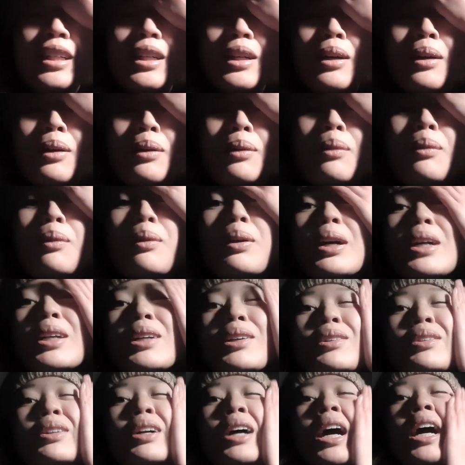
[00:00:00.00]
What
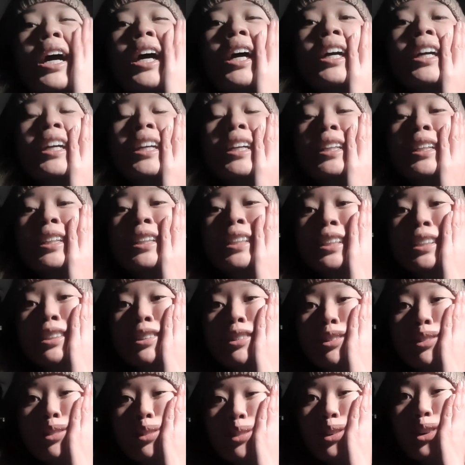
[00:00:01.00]
a ride.
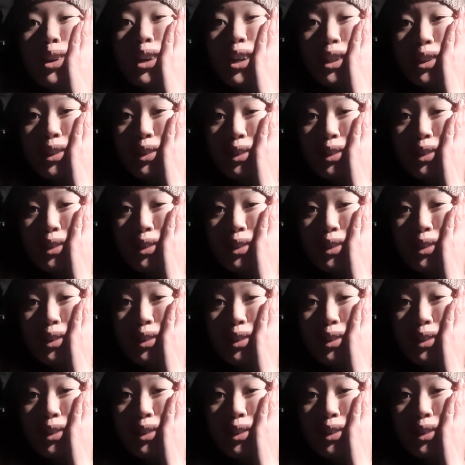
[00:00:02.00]
What a